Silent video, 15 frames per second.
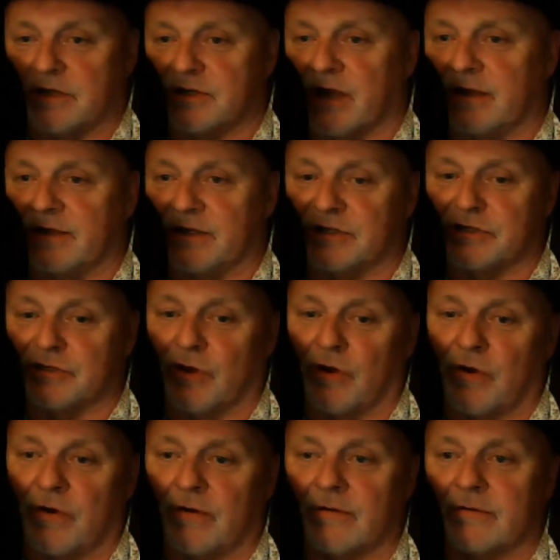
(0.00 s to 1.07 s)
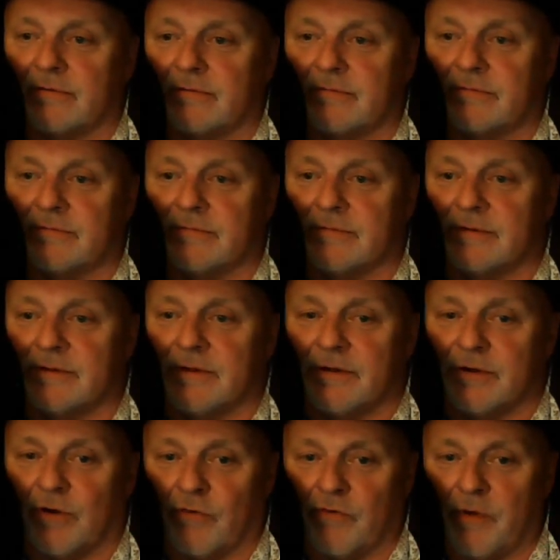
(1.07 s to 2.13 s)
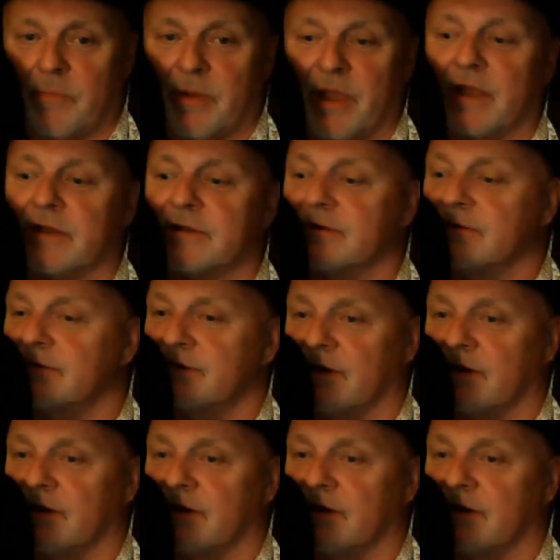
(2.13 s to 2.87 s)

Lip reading: had this song on repeat